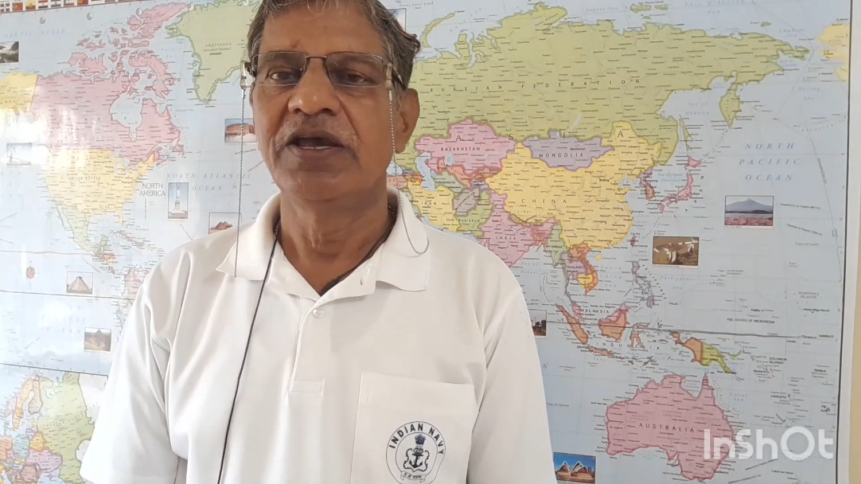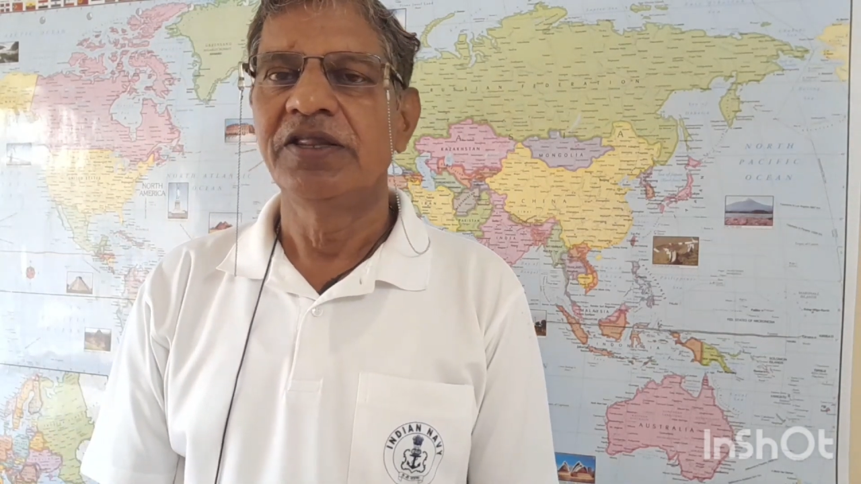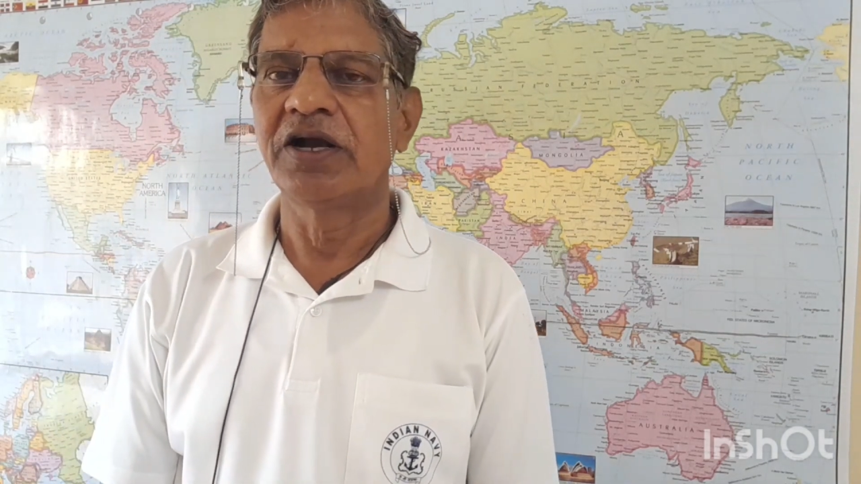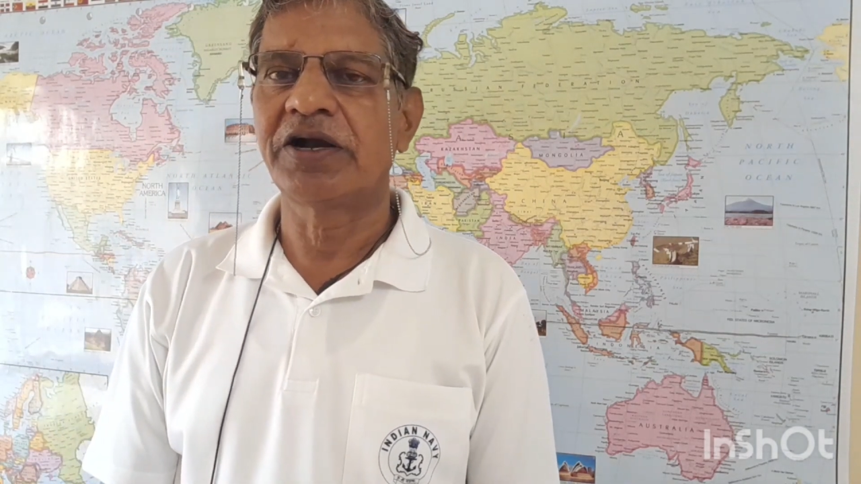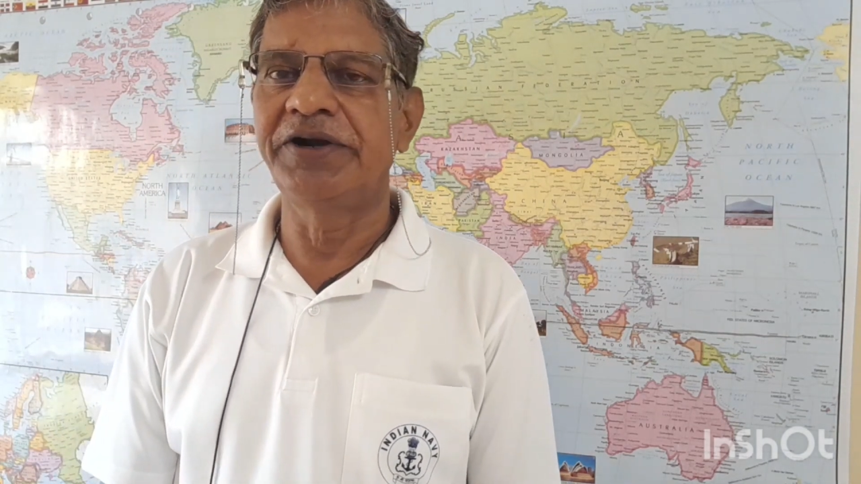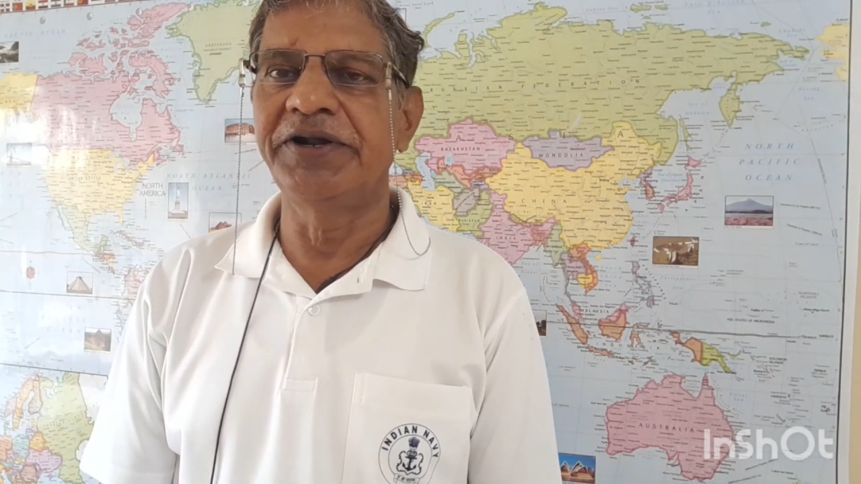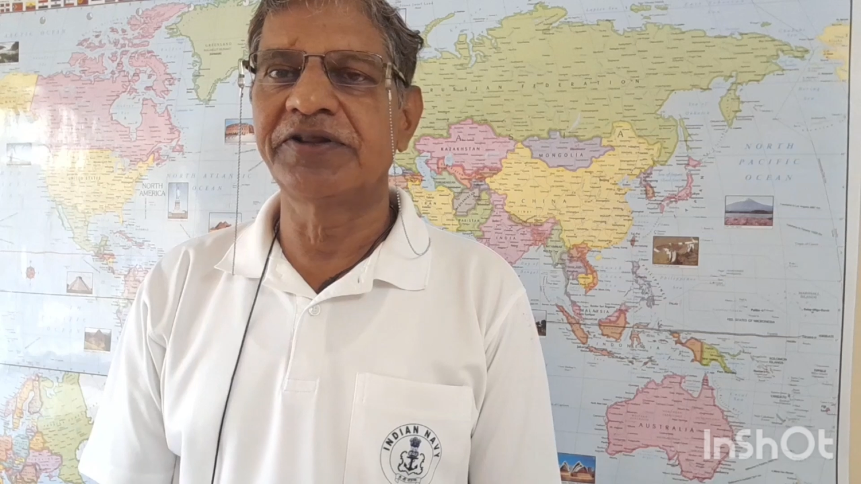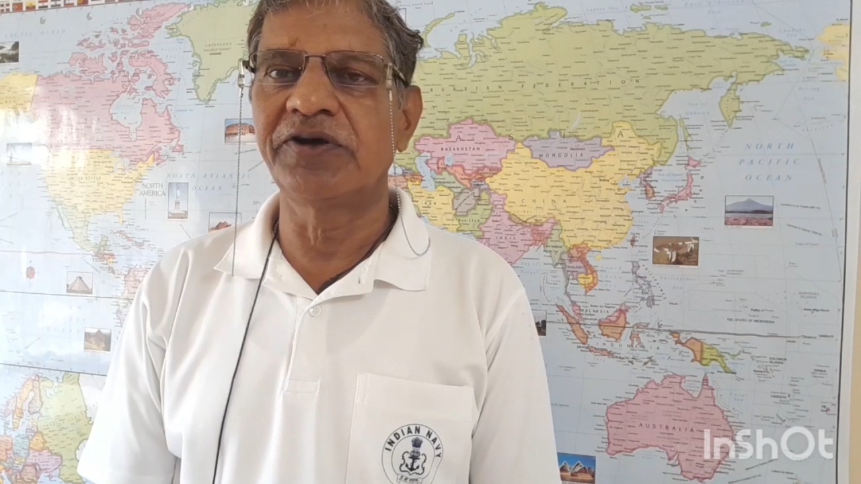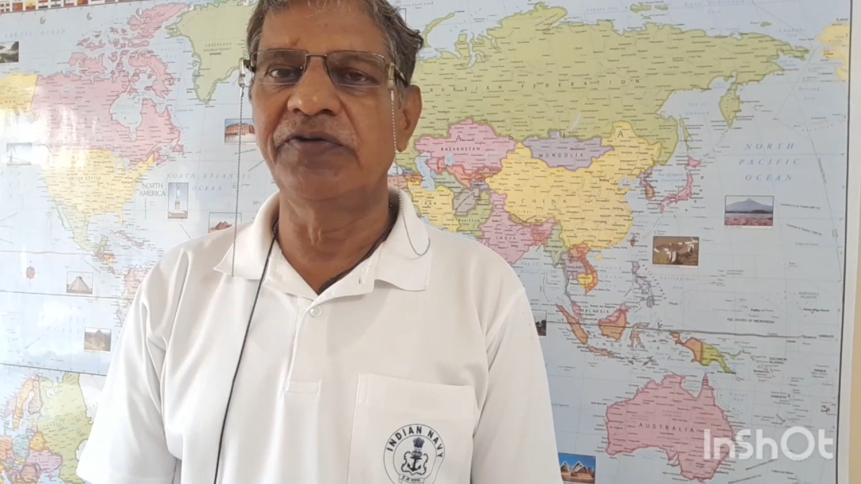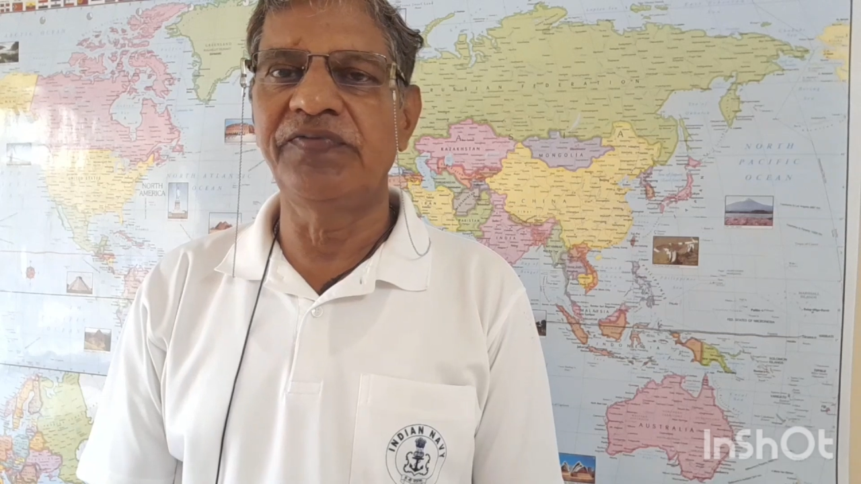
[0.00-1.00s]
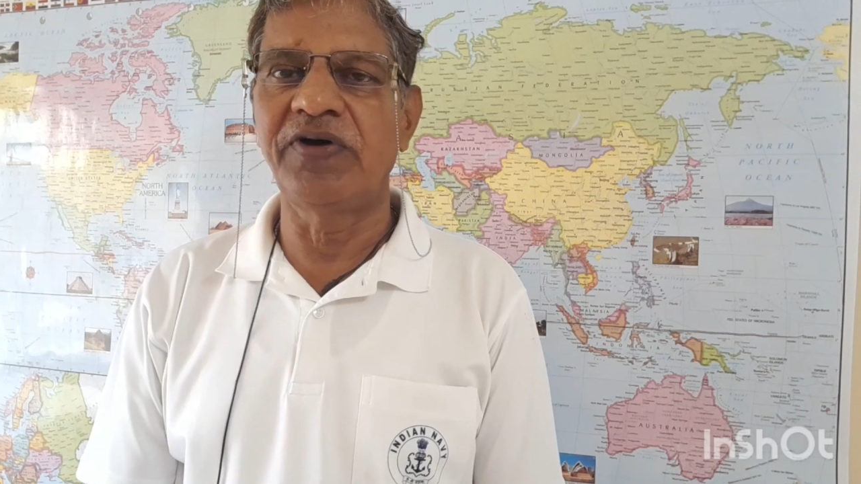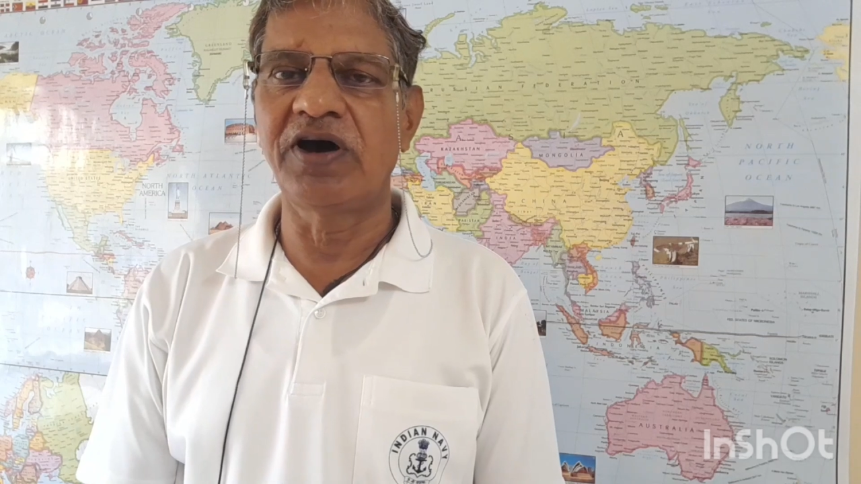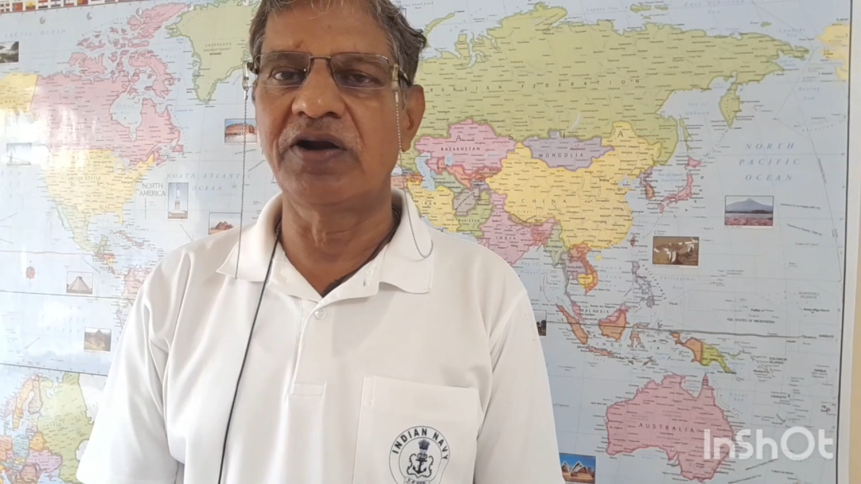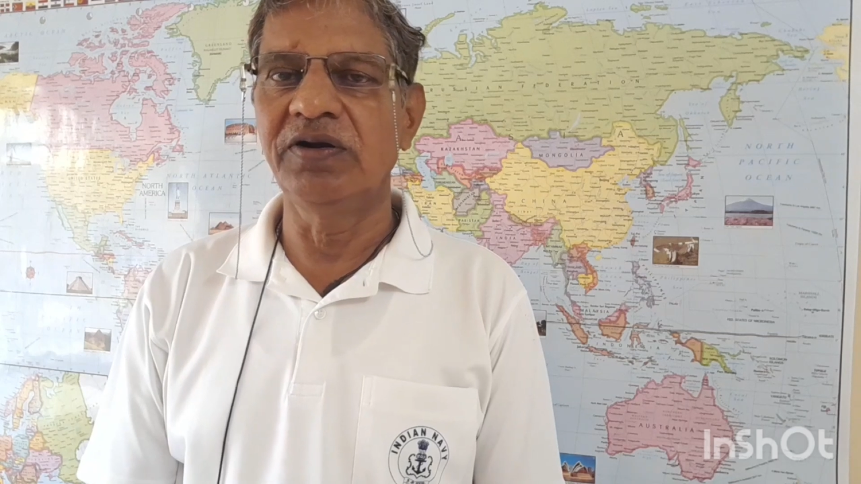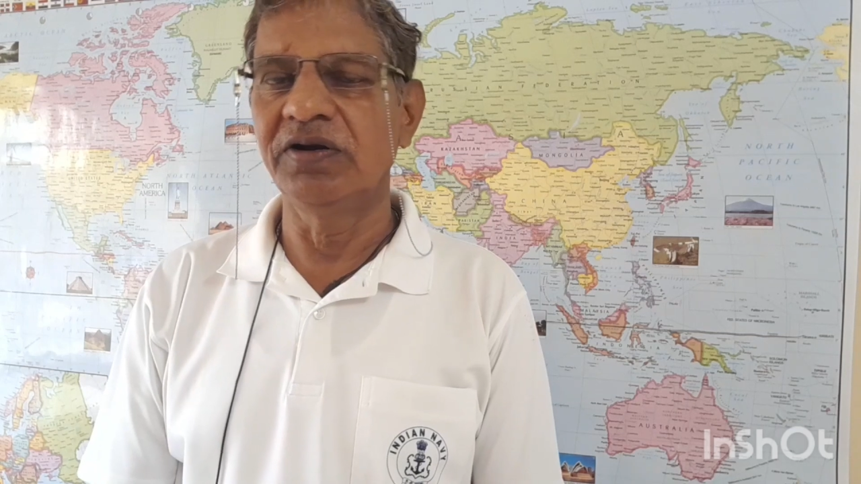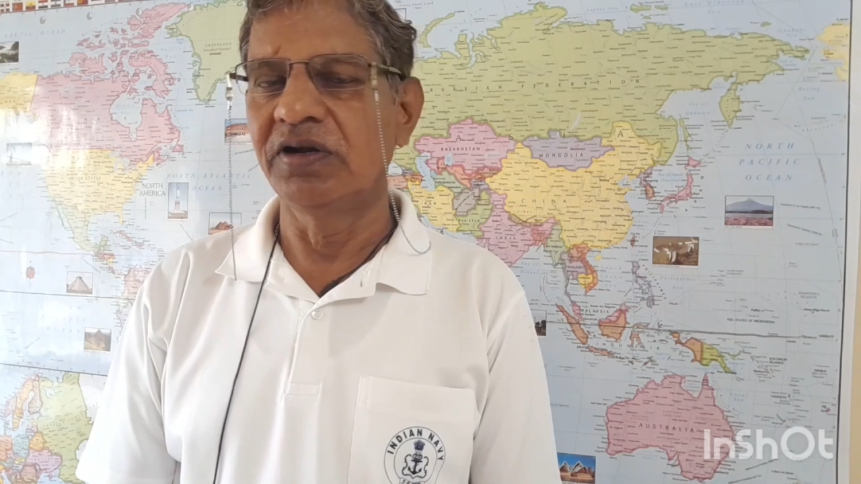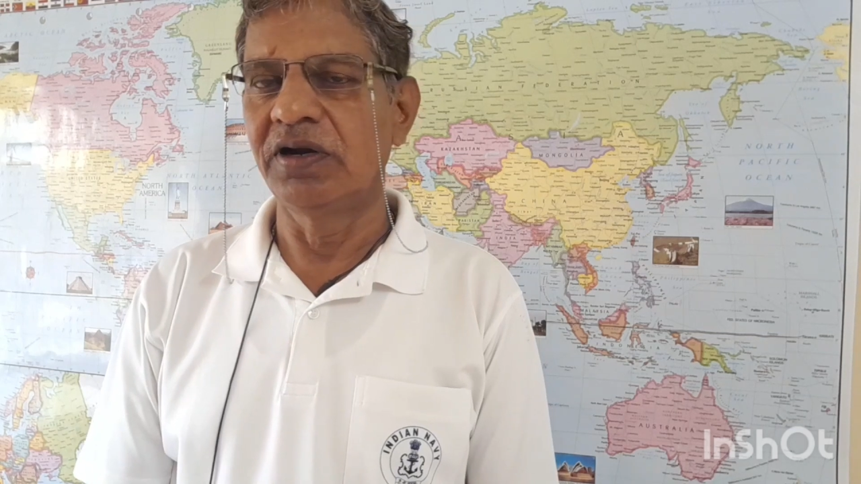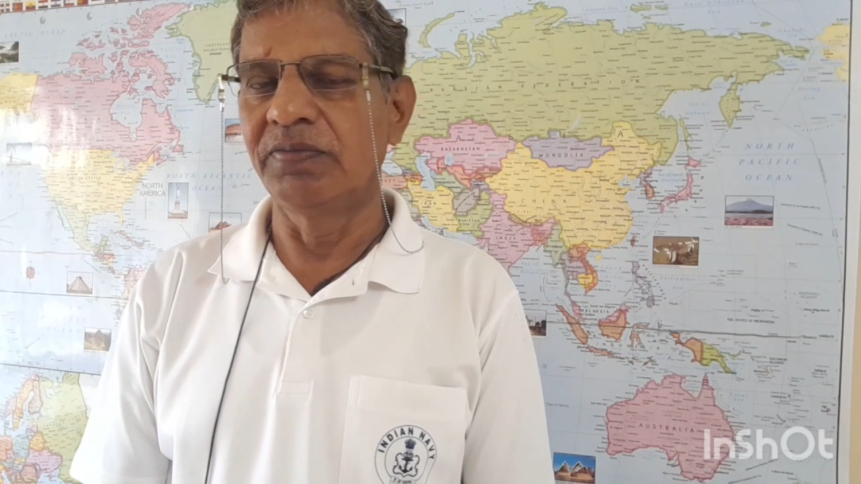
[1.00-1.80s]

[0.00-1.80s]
The condition for